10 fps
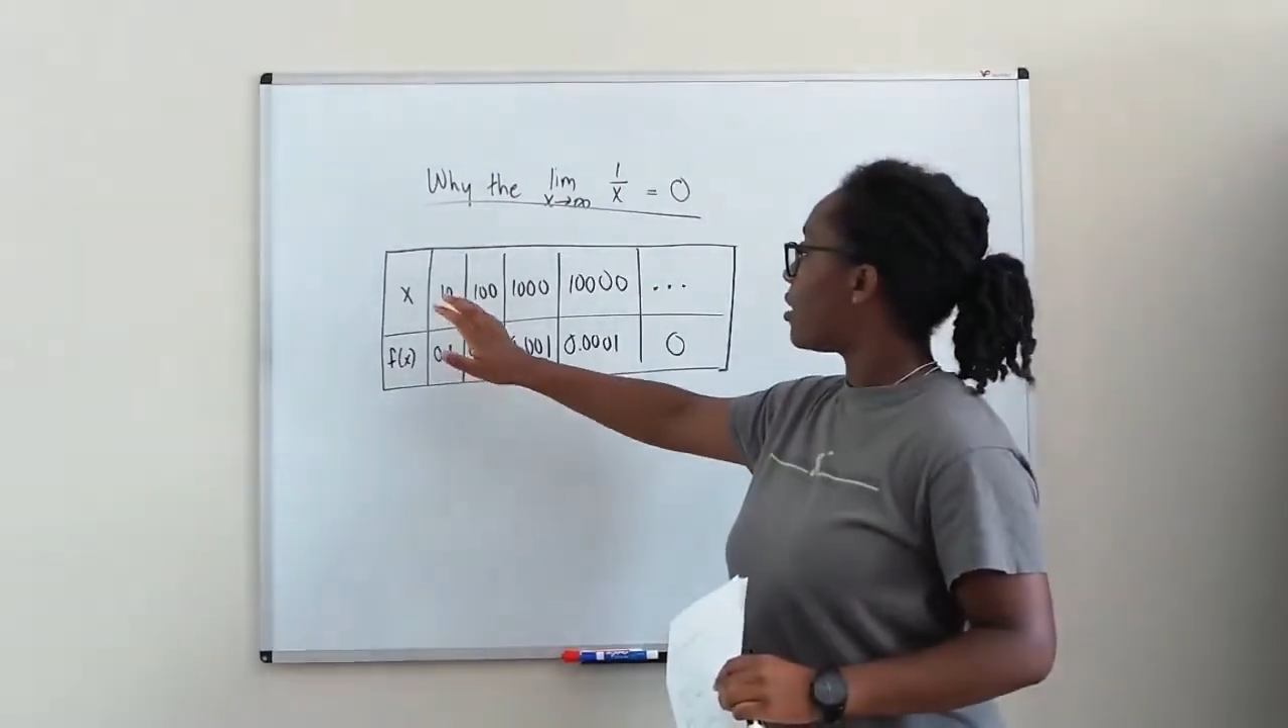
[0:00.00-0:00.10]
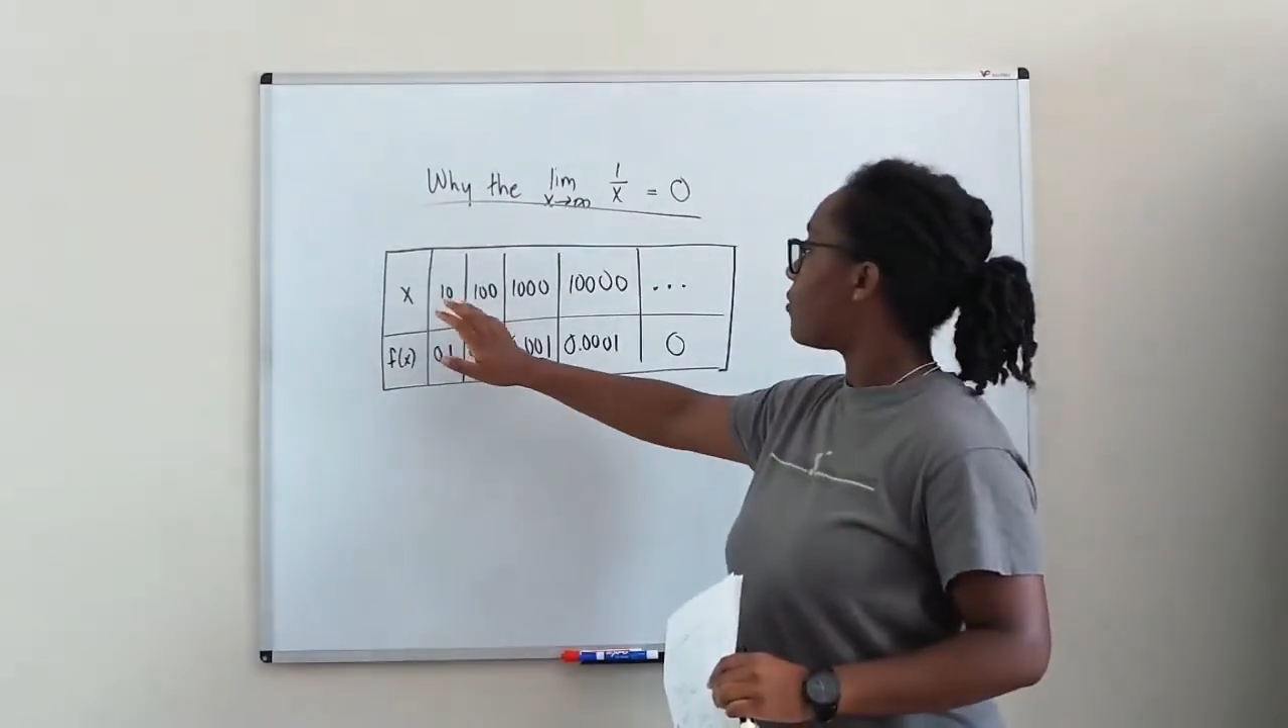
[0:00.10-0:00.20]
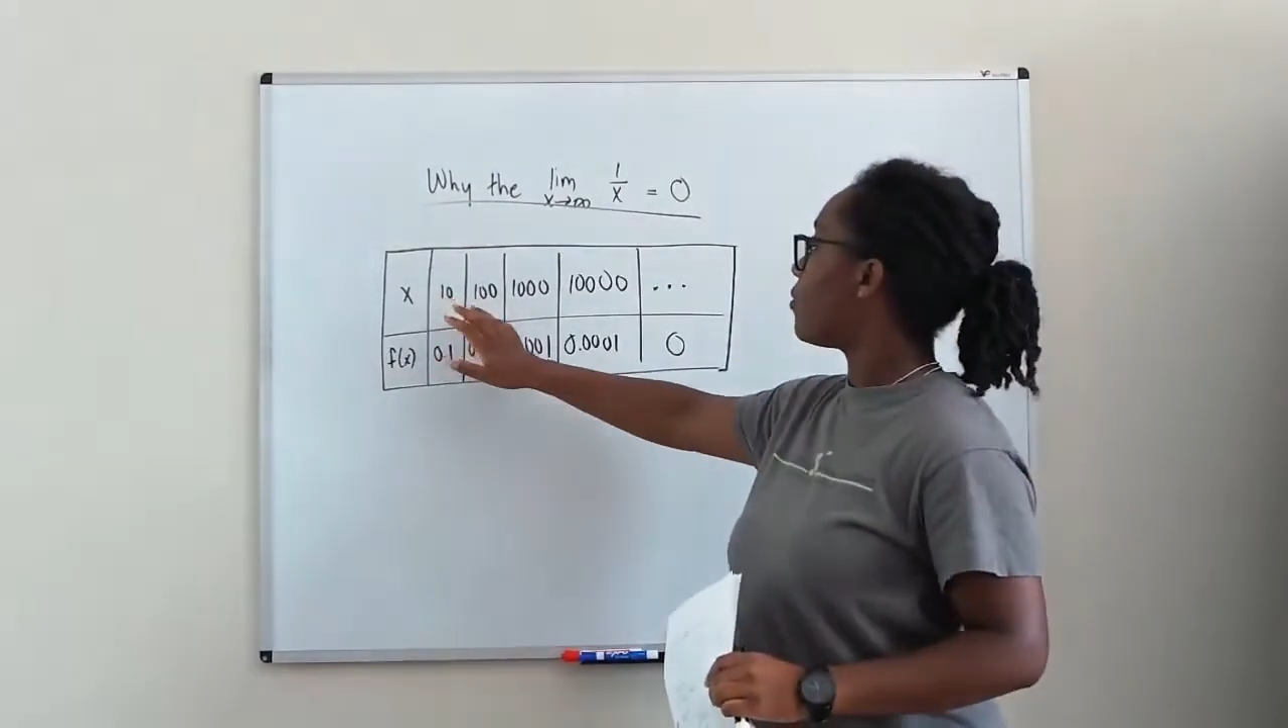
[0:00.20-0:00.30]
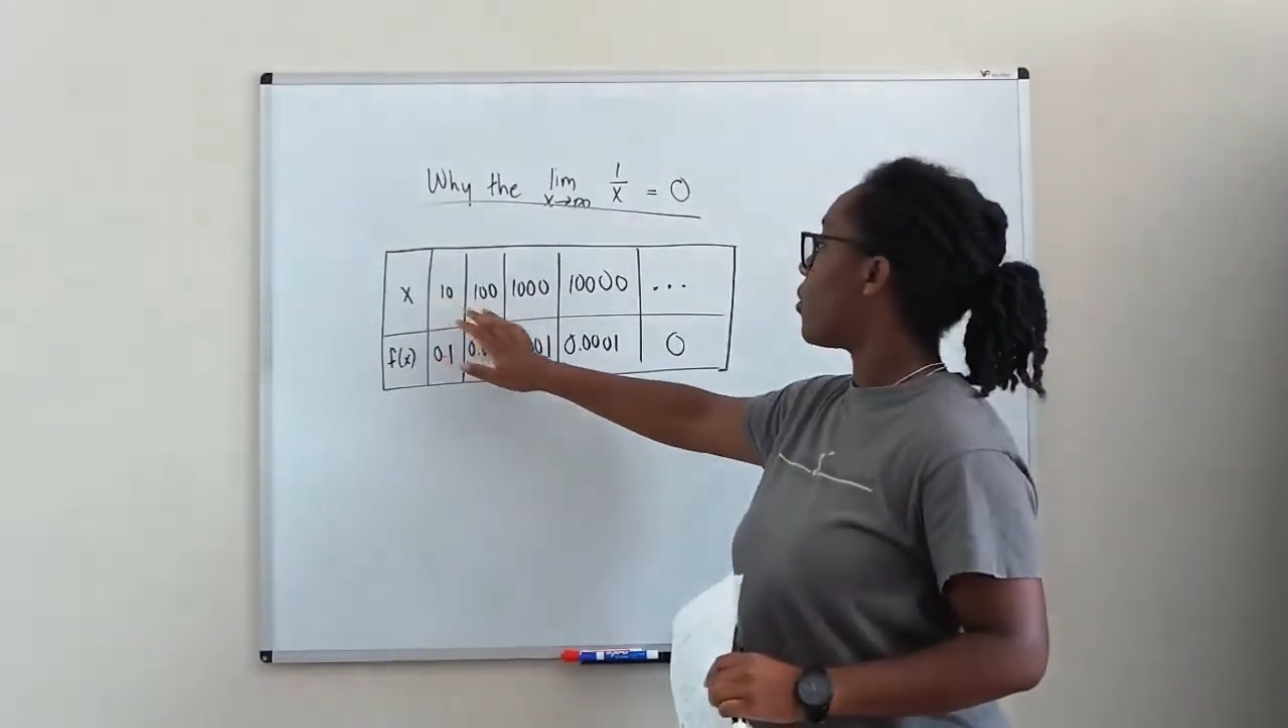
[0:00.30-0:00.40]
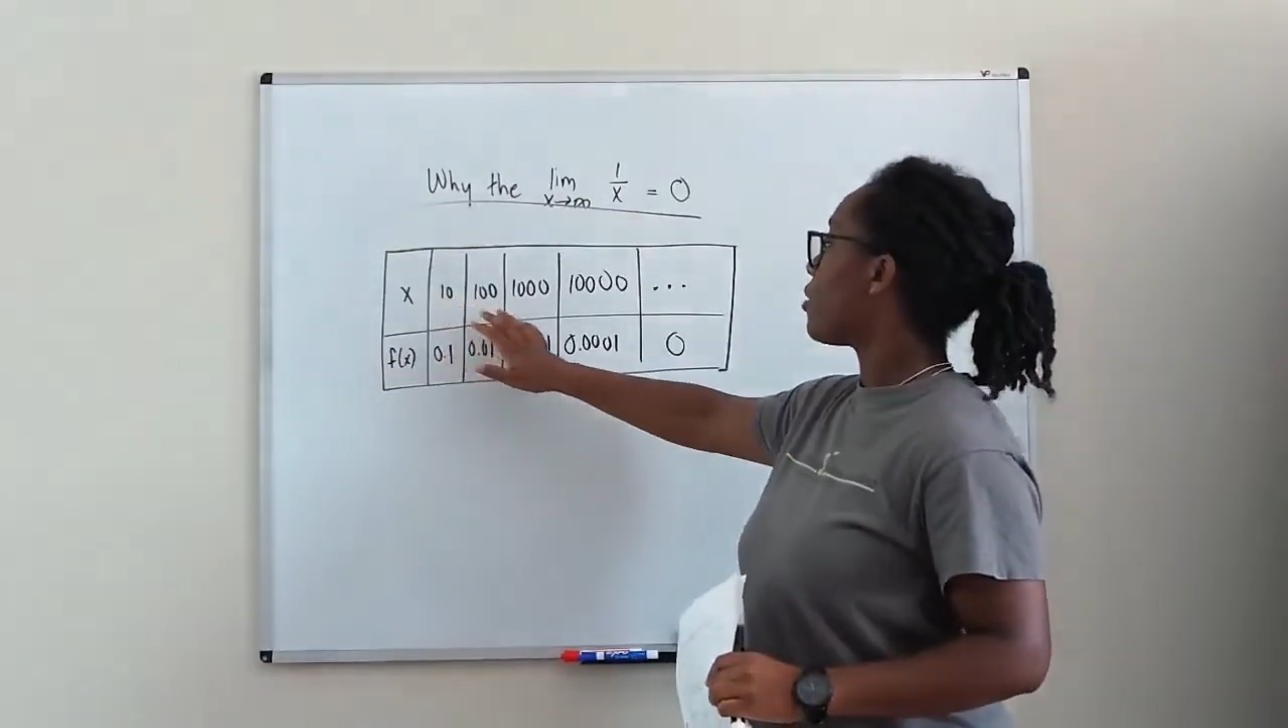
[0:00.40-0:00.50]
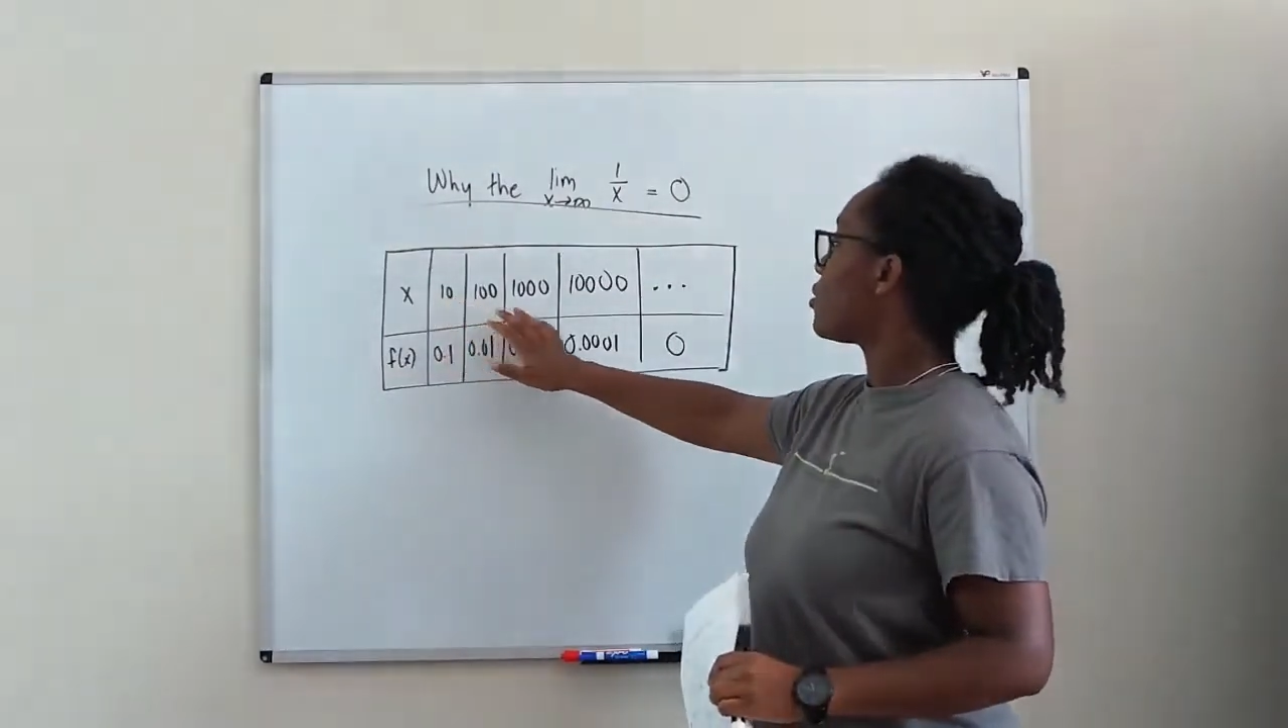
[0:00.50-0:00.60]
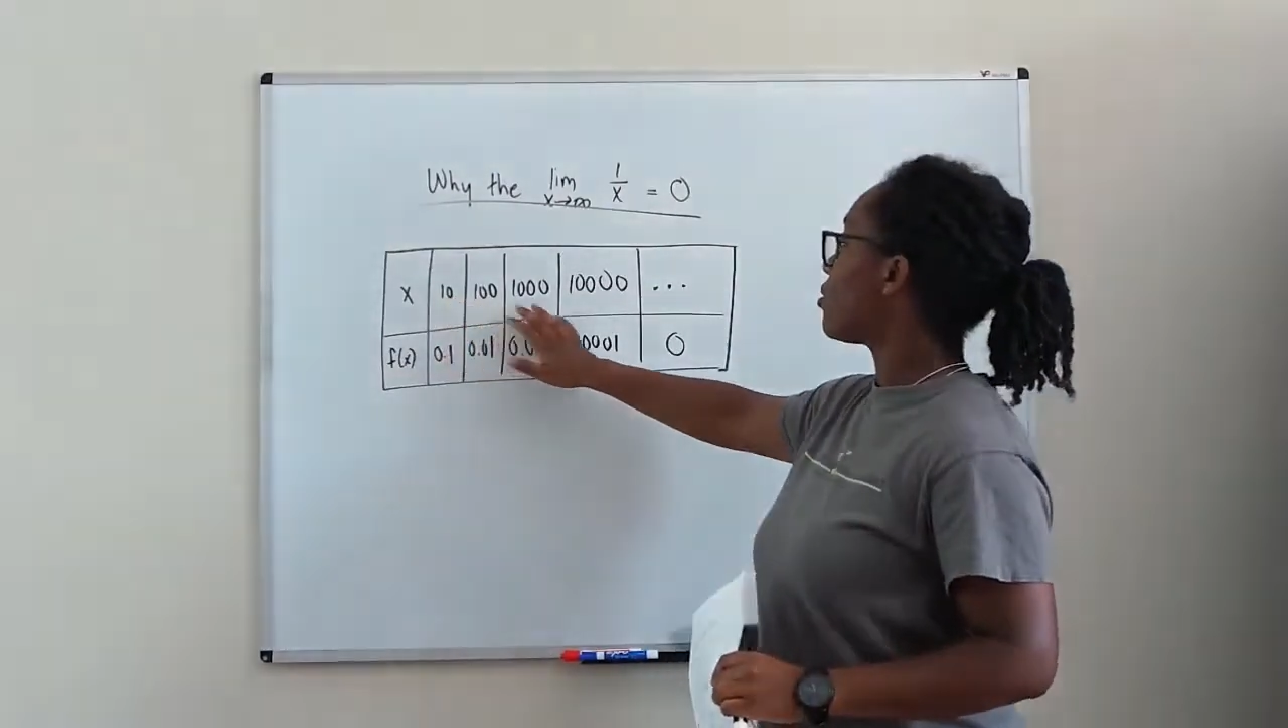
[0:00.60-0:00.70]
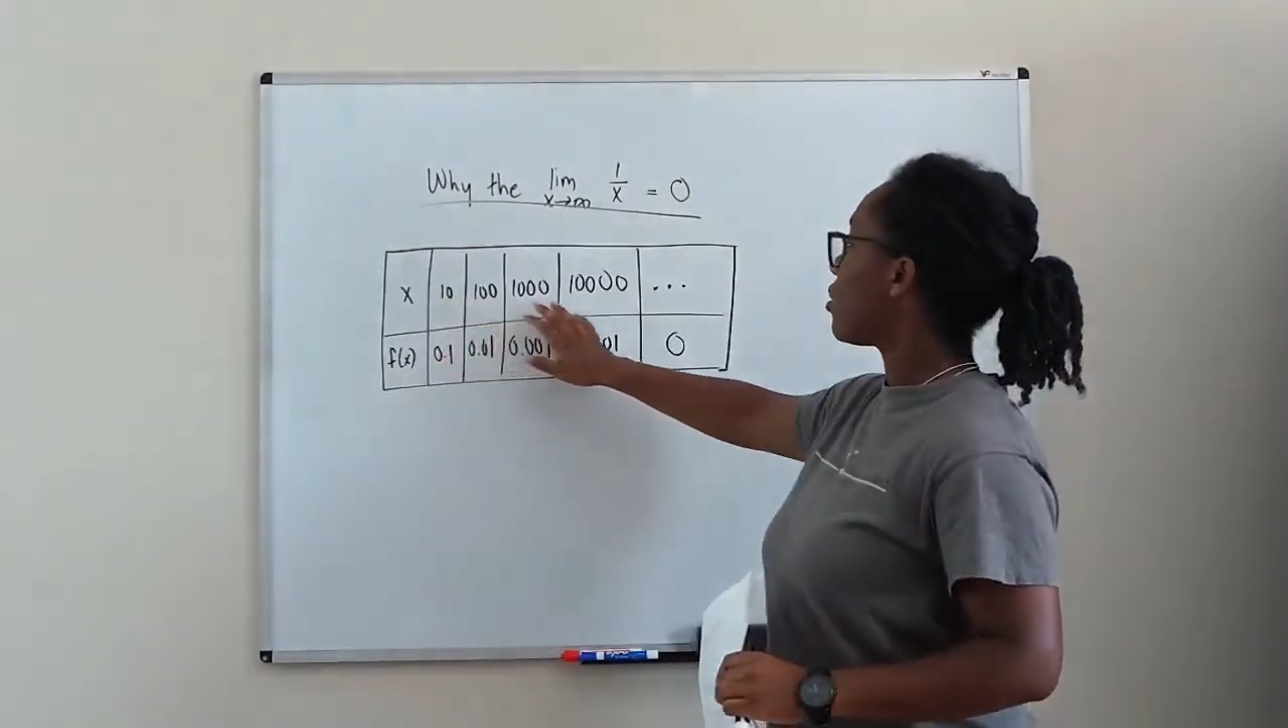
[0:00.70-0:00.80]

in larger